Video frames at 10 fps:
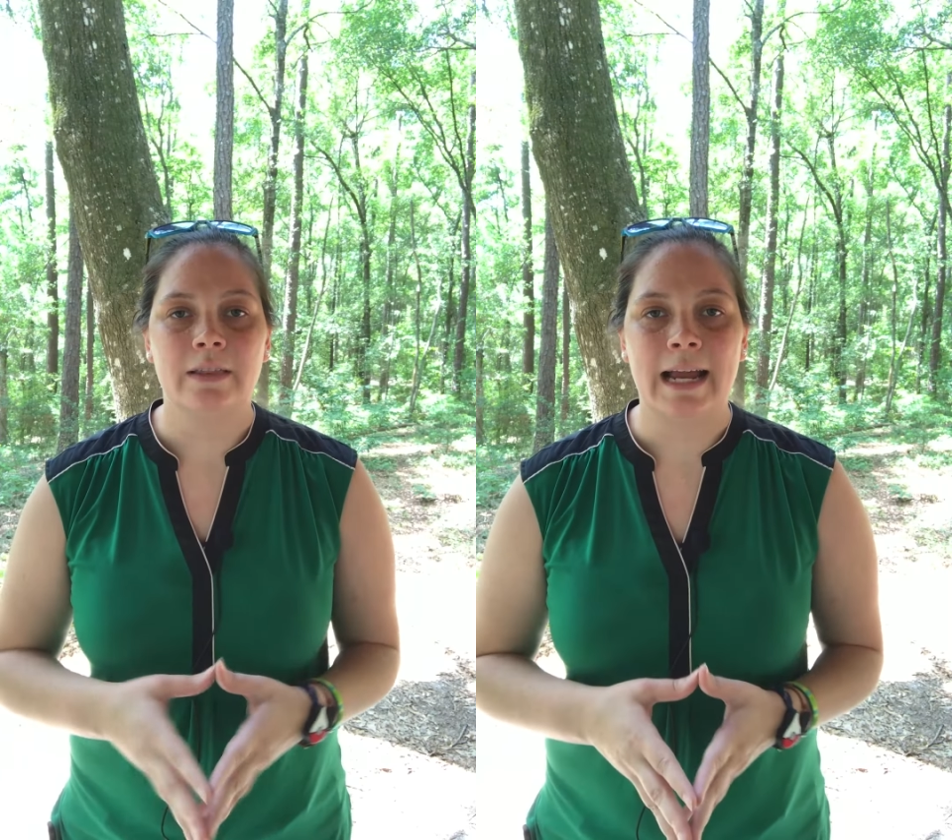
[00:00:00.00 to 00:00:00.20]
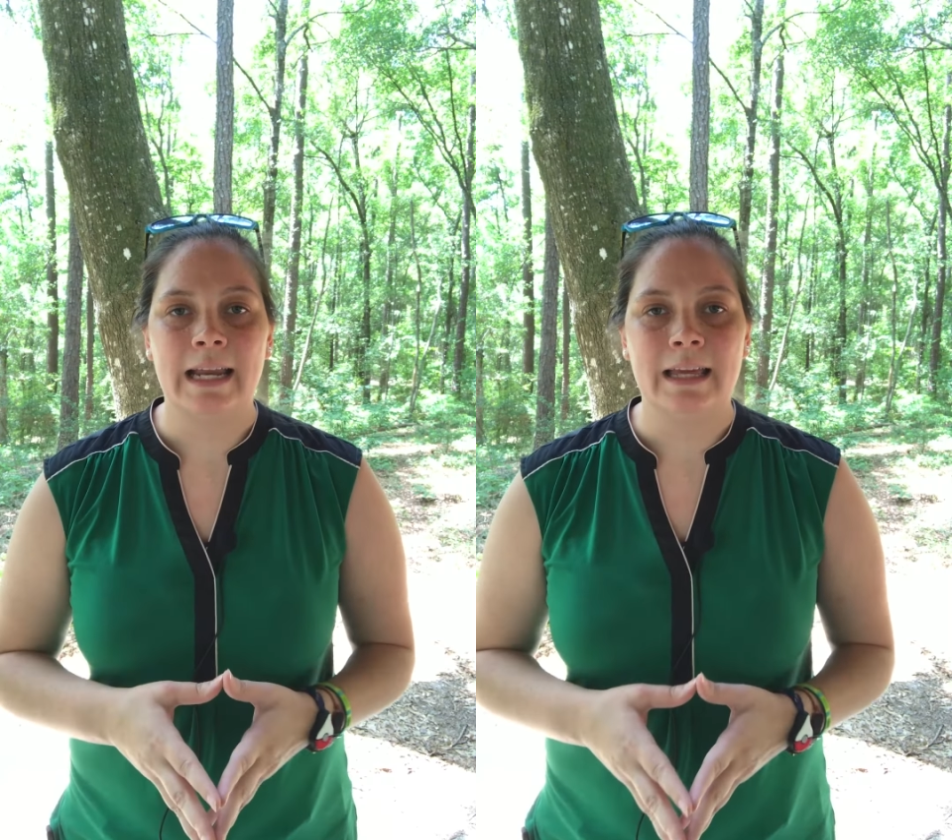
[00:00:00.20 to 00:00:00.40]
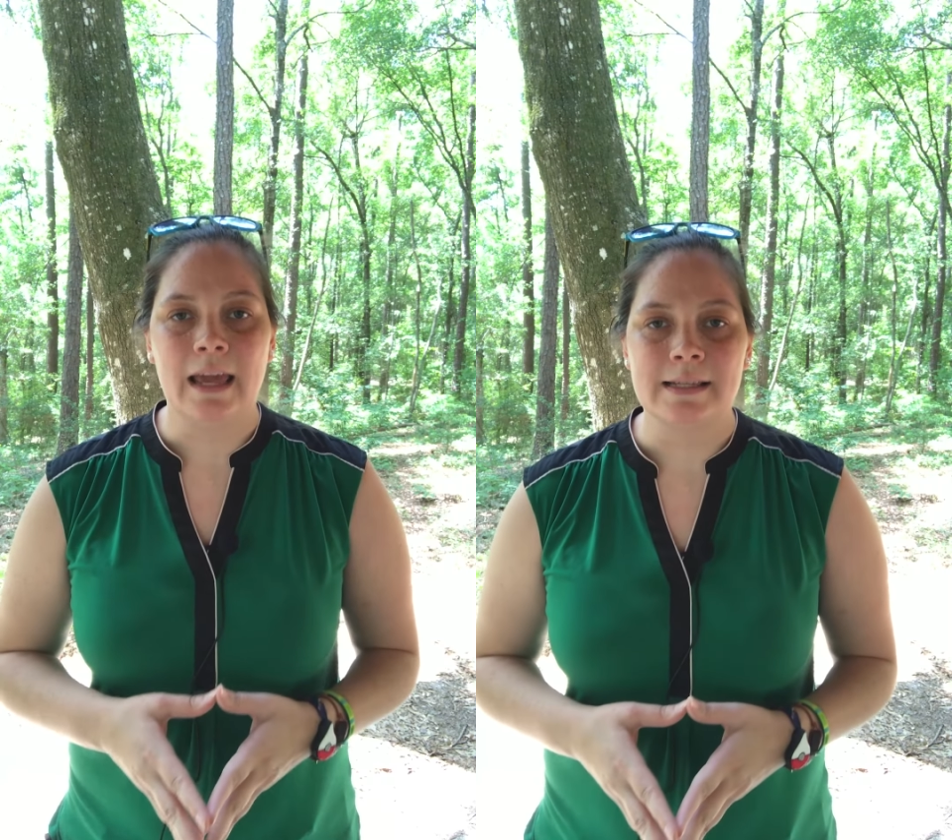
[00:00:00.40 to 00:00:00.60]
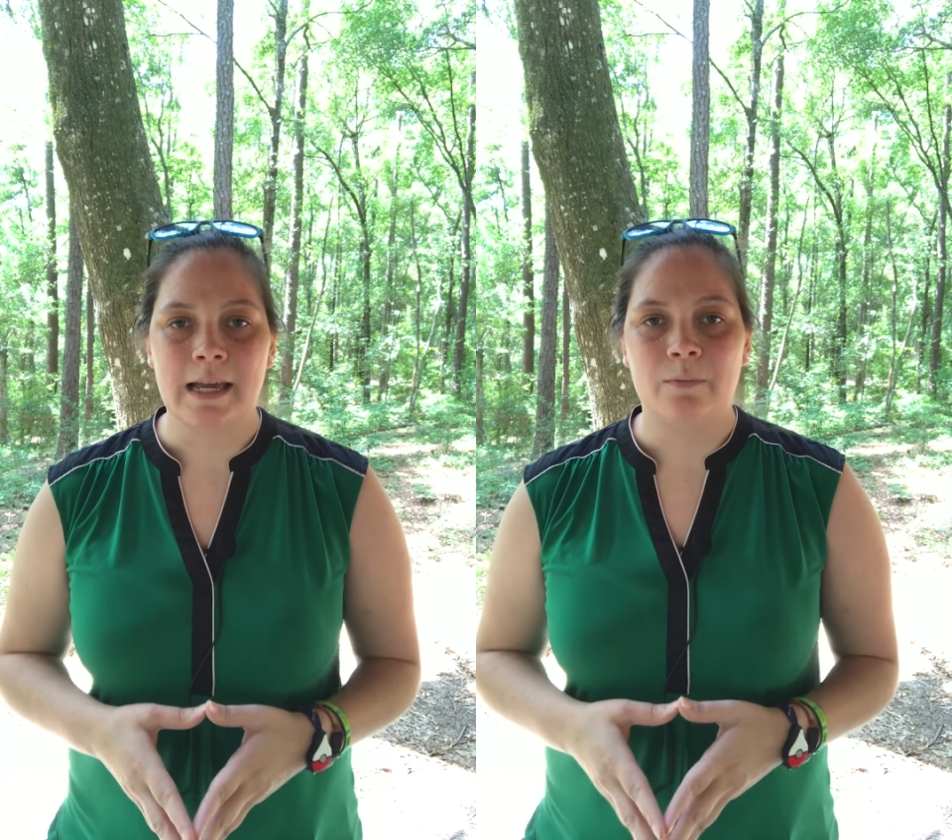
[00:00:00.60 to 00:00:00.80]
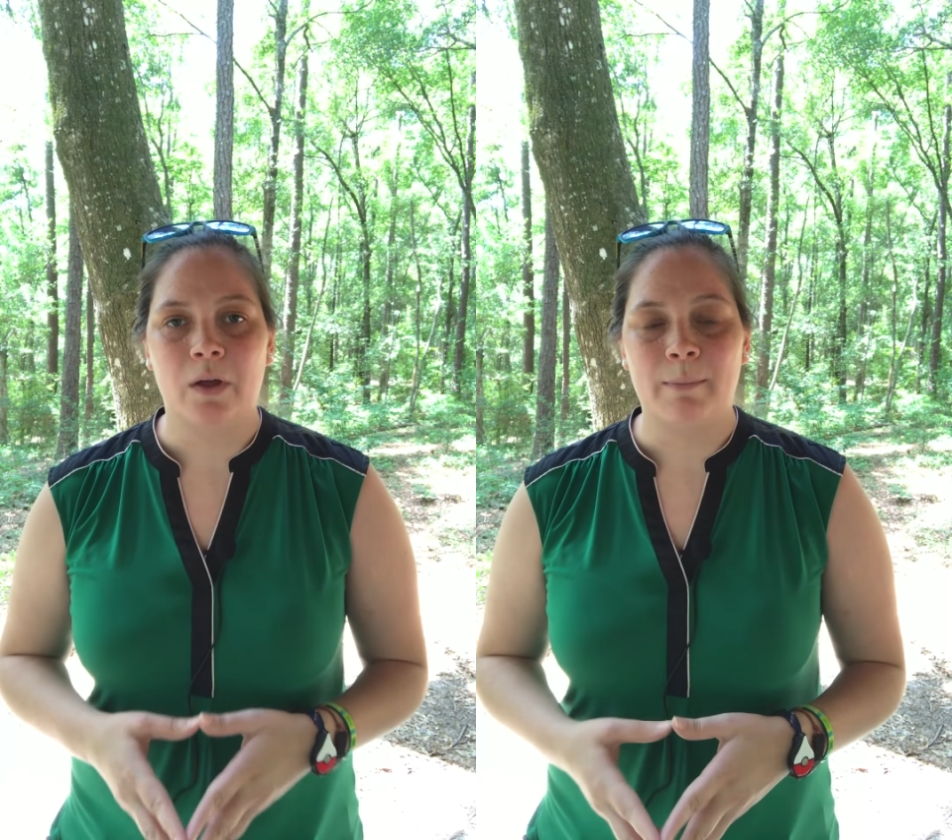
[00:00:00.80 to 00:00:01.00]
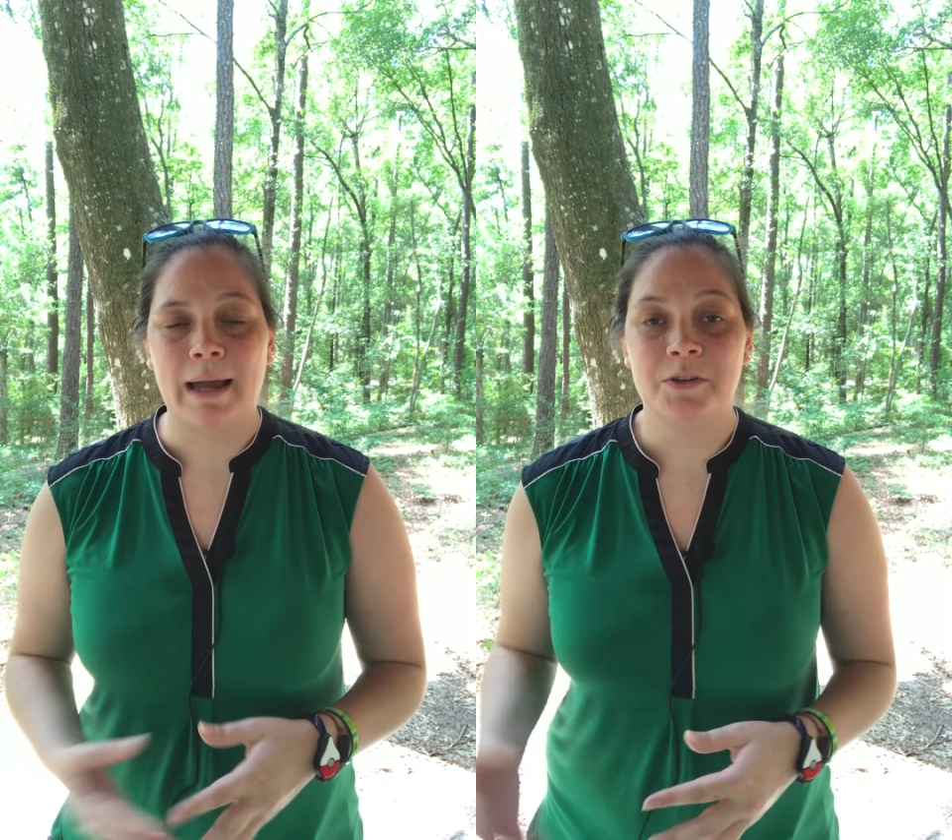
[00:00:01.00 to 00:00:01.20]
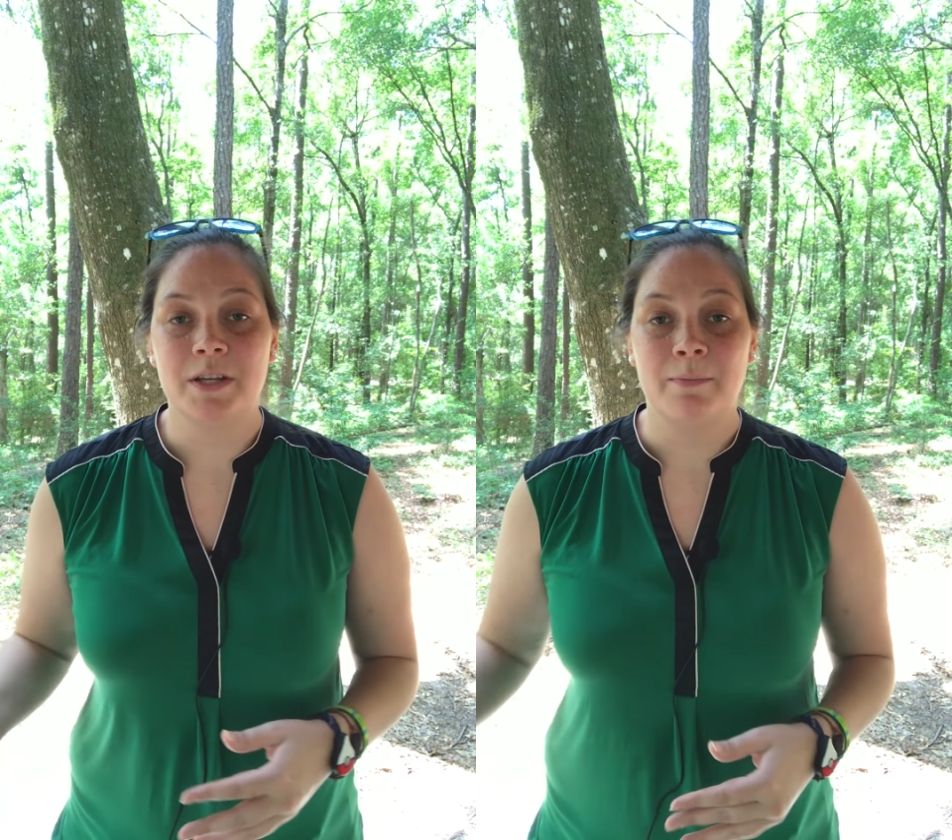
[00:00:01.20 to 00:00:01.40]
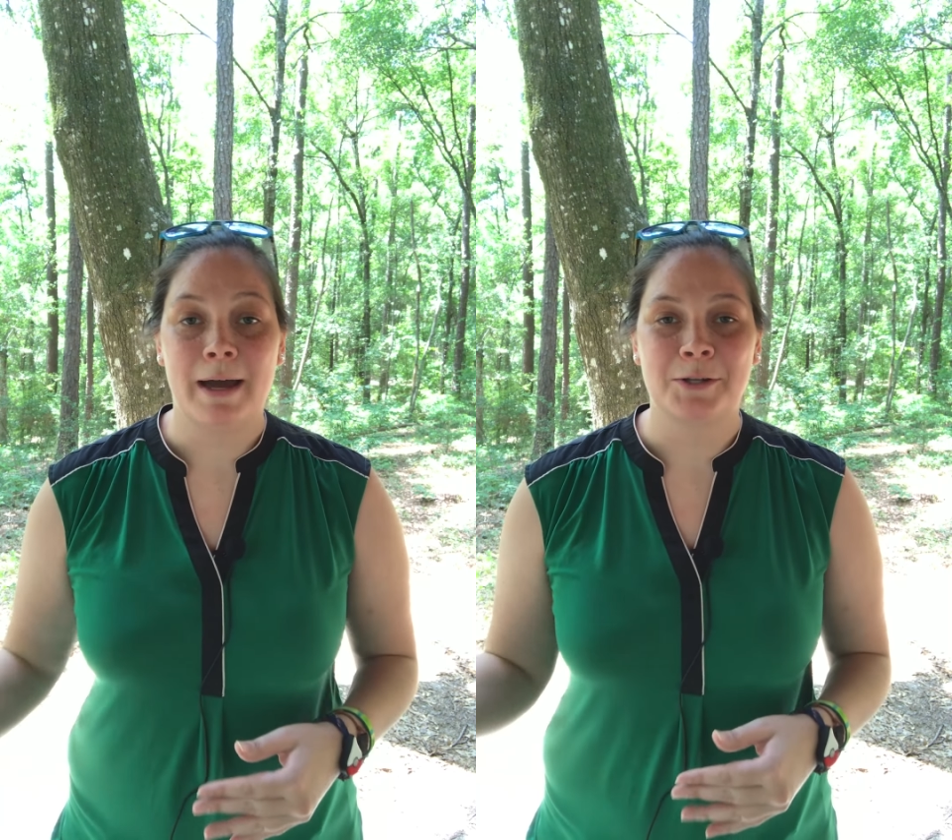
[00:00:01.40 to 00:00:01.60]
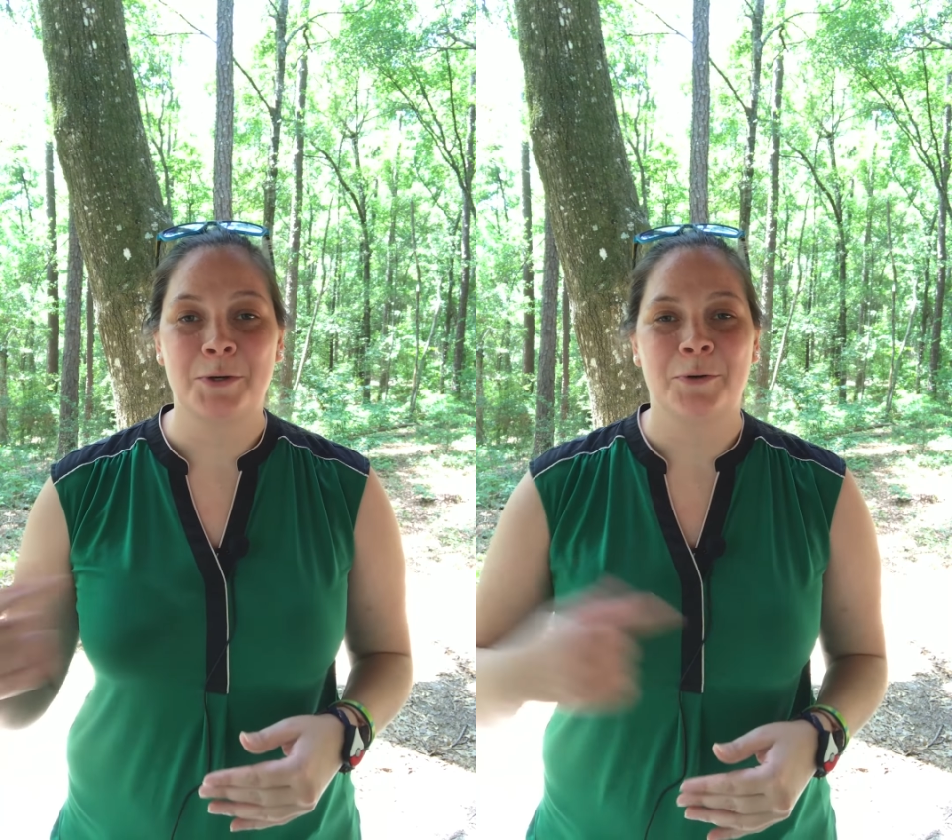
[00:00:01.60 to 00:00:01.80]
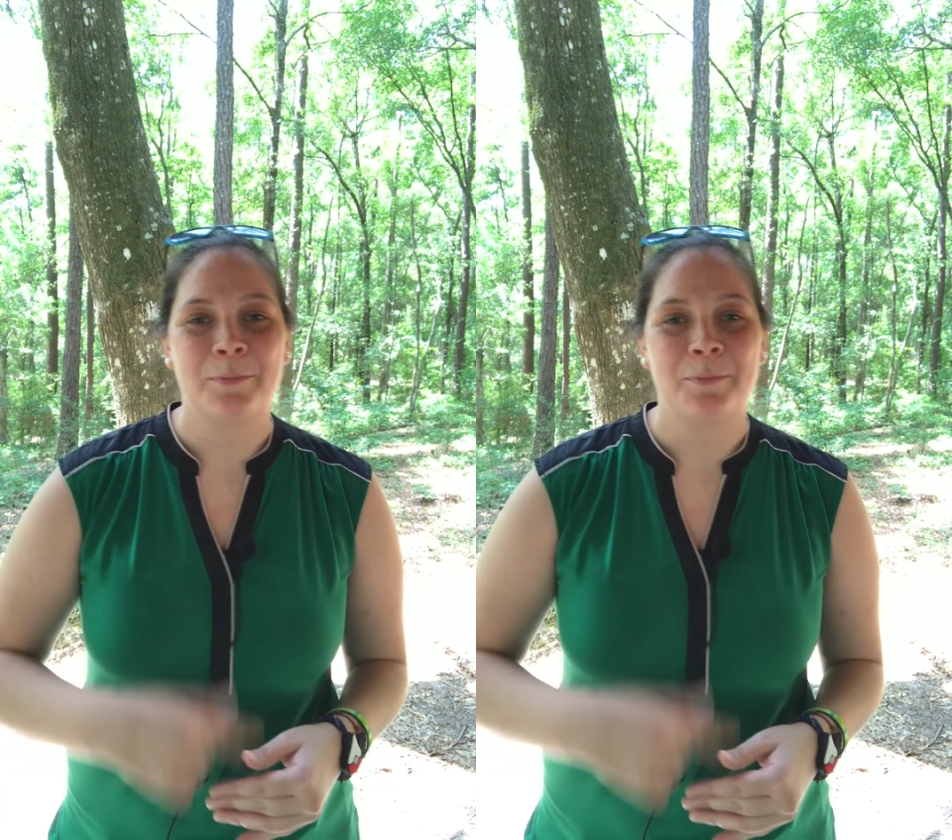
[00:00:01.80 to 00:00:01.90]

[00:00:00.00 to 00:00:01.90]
lighting example, I'm actually back to